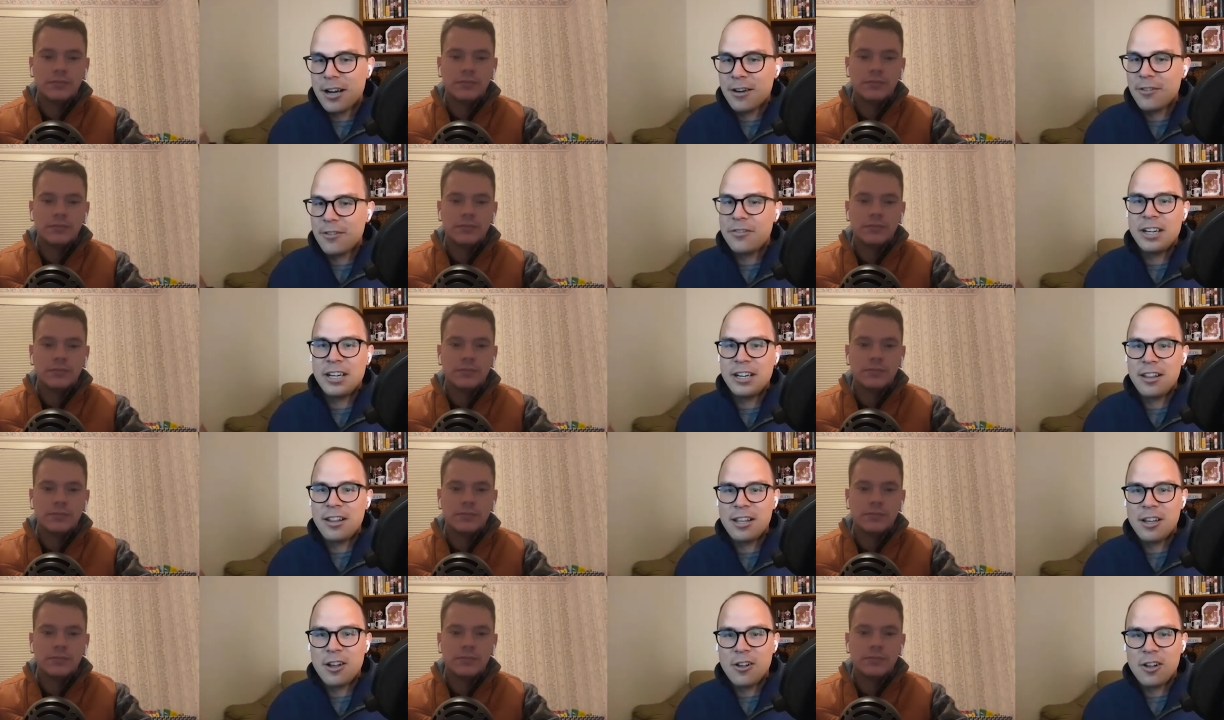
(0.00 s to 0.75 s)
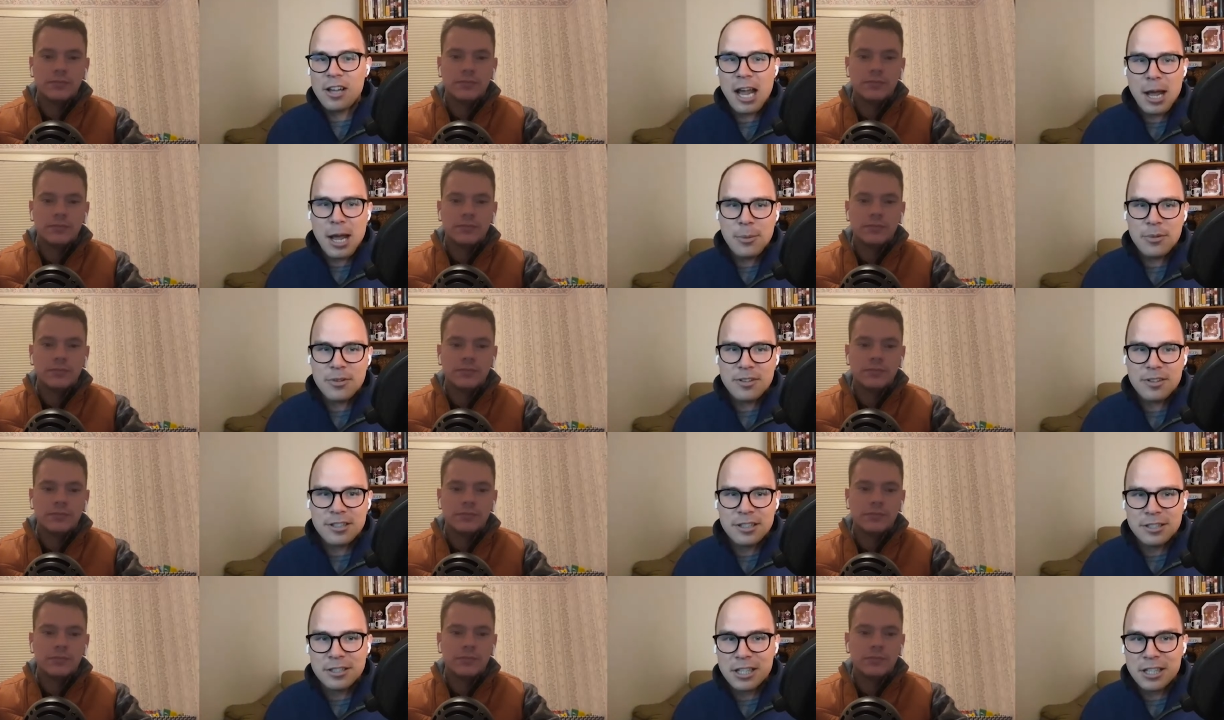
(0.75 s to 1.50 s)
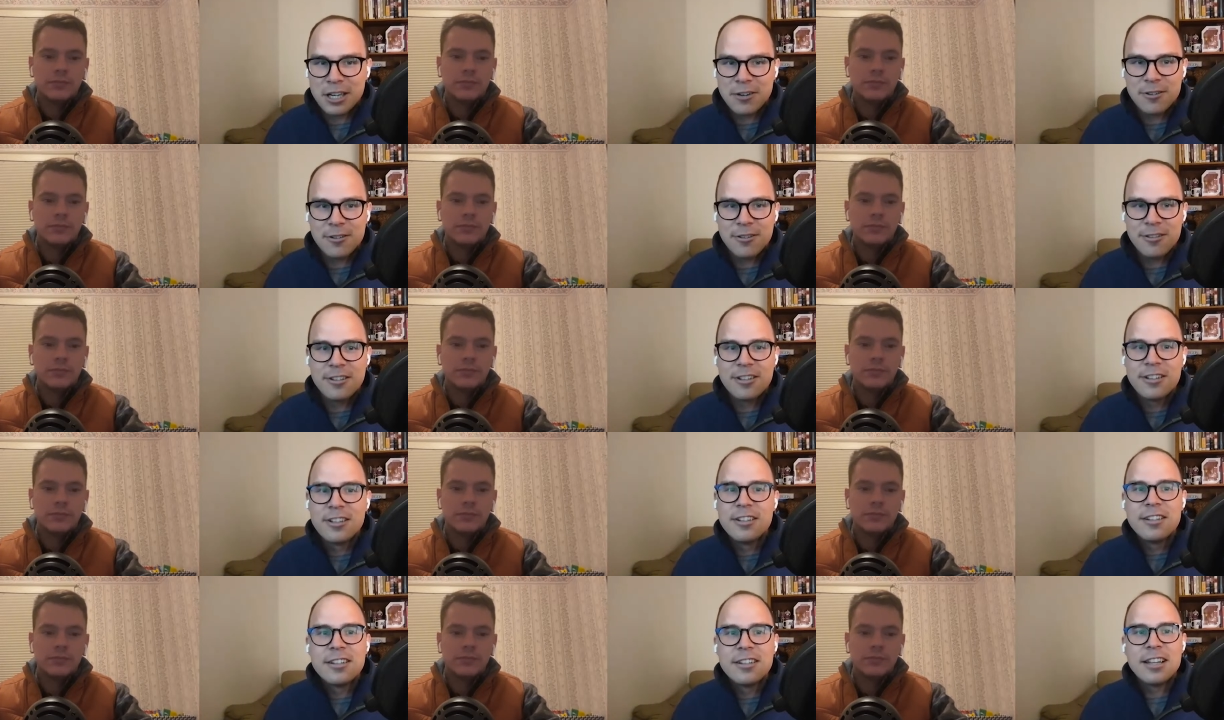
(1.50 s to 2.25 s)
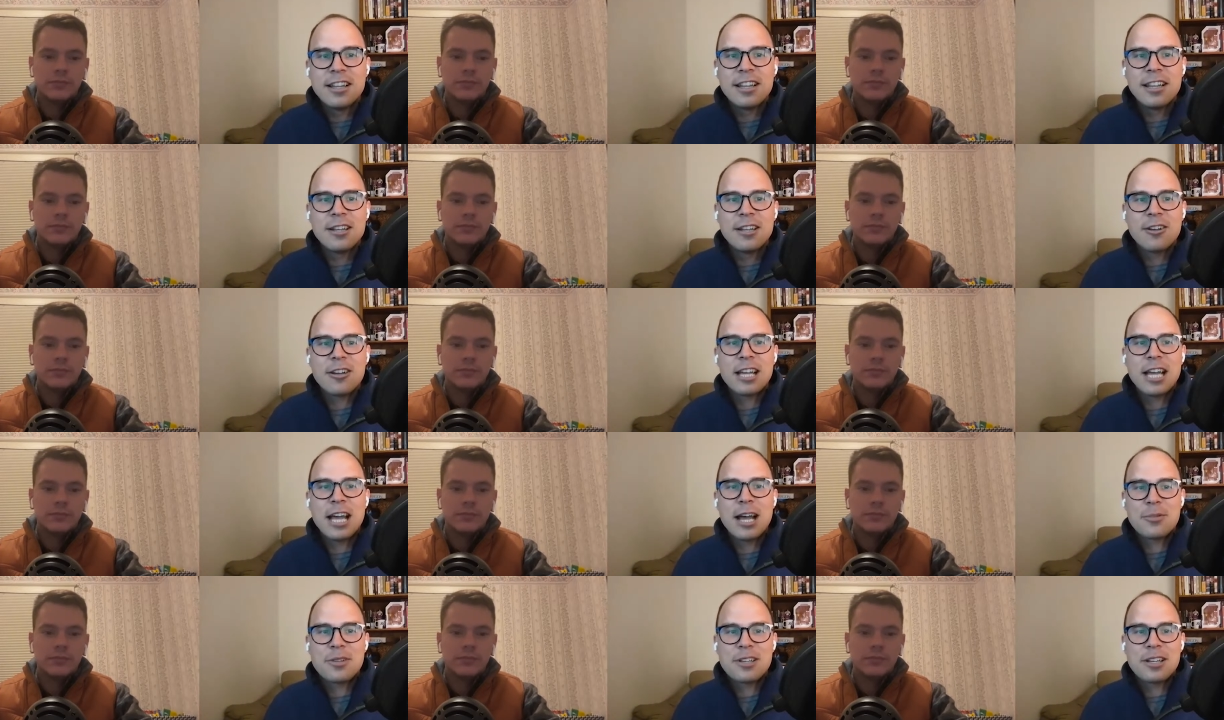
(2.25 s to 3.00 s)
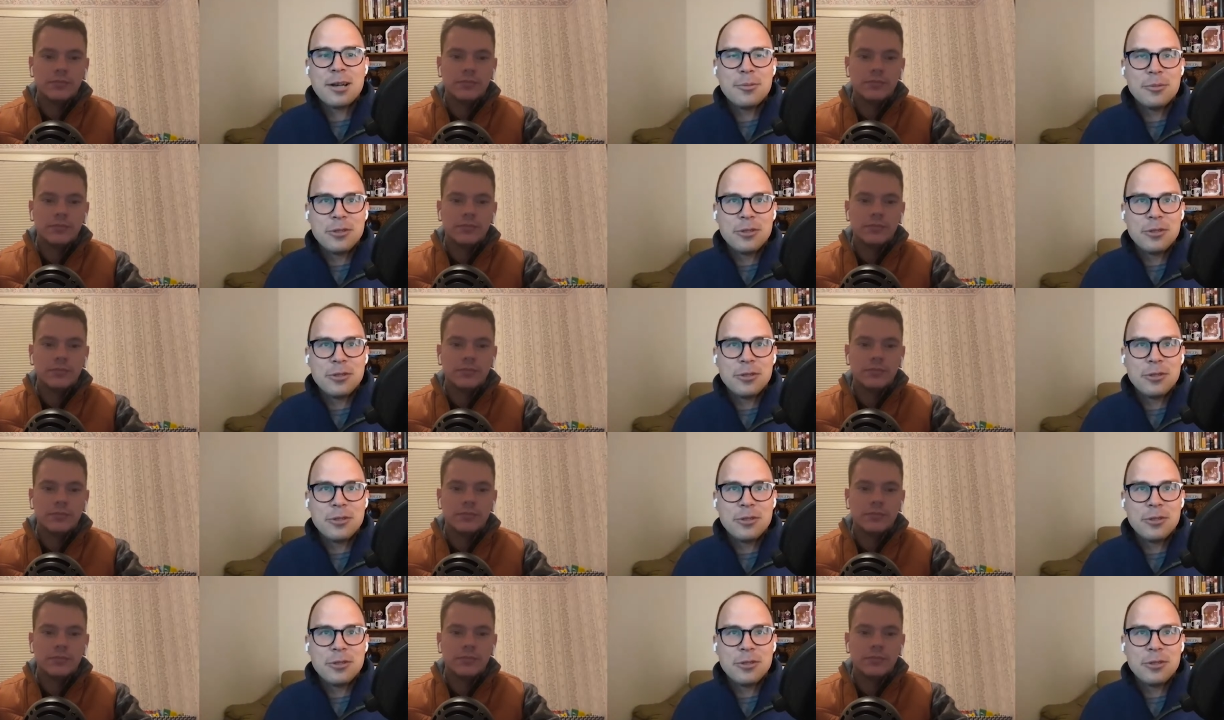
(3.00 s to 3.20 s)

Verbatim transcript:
Speaker 1: not a fan of the all caps in general. I think the all caps